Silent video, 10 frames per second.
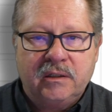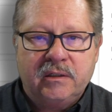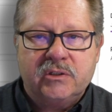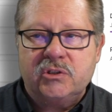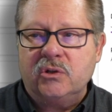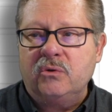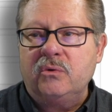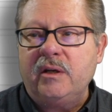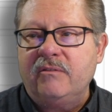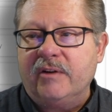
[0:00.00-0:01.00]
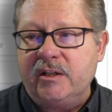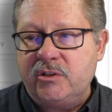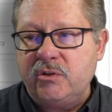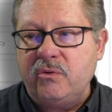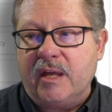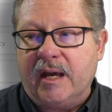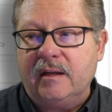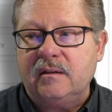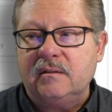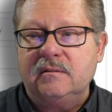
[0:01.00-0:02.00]
So if I do
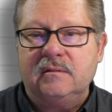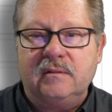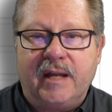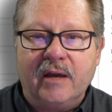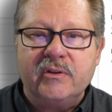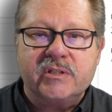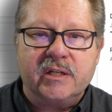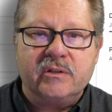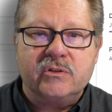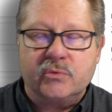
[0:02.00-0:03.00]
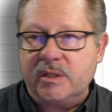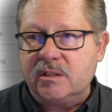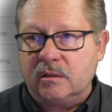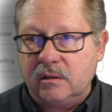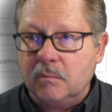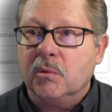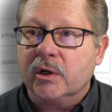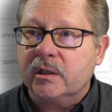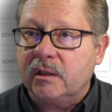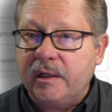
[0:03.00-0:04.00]
that, now the sentence reads a little more
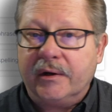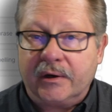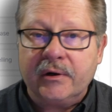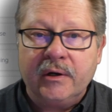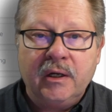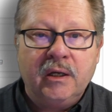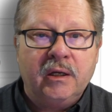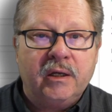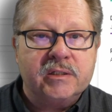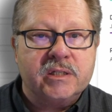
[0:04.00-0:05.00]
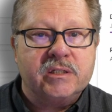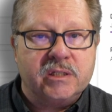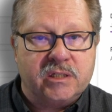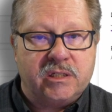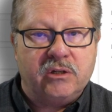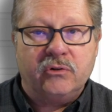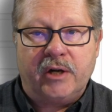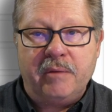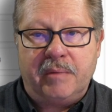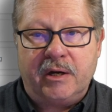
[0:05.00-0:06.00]
clear, and it says the steel
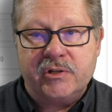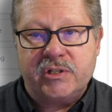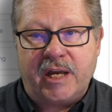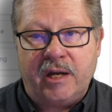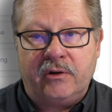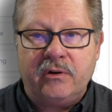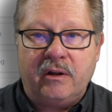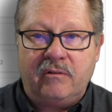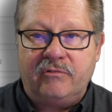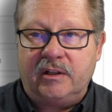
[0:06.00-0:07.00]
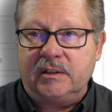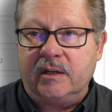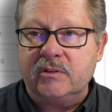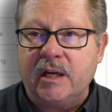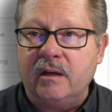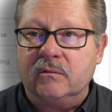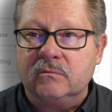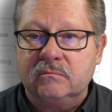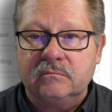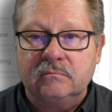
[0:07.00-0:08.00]
gray mare staggered and fell downtown.
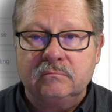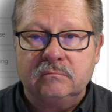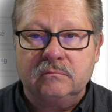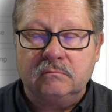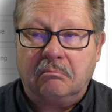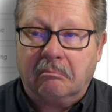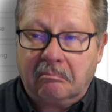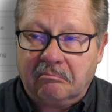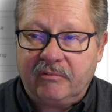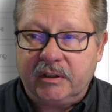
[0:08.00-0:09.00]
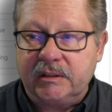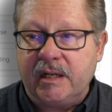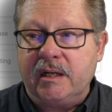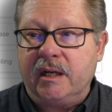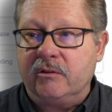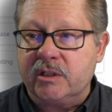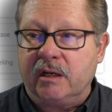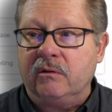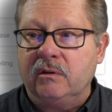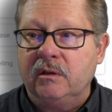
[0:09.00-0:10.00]
Fell dead downtown.